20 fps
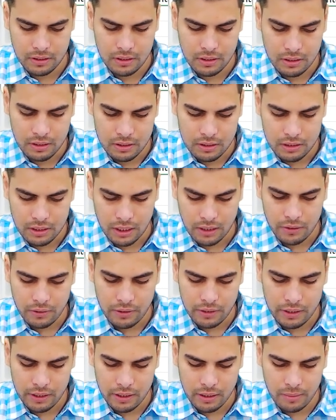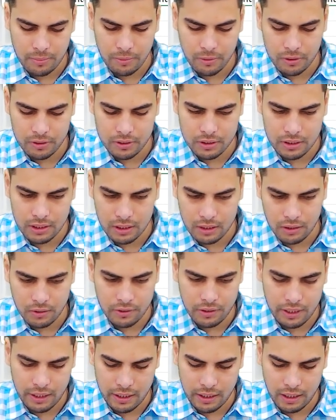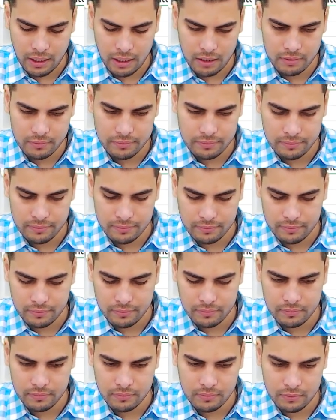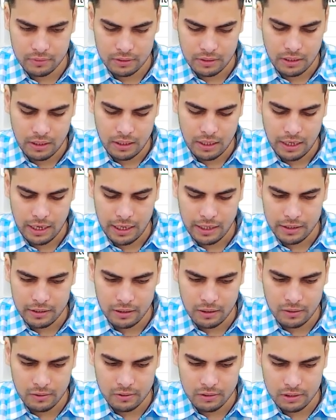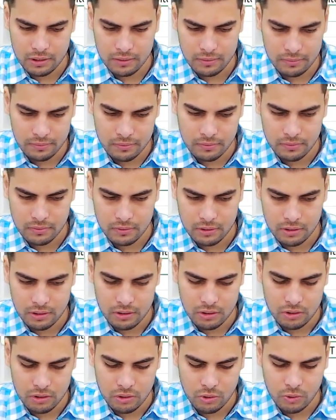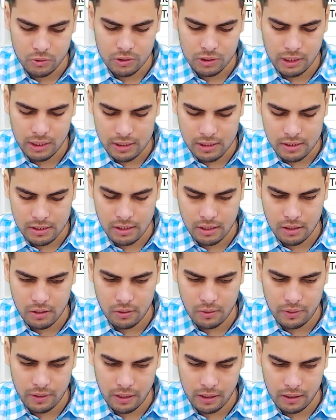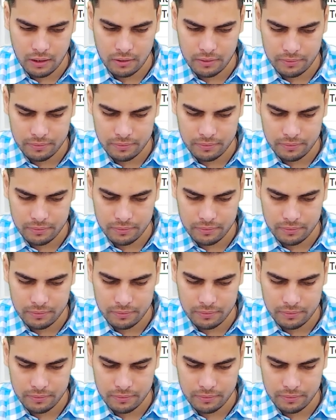security deposit account debtor 8,000 to sales turnover account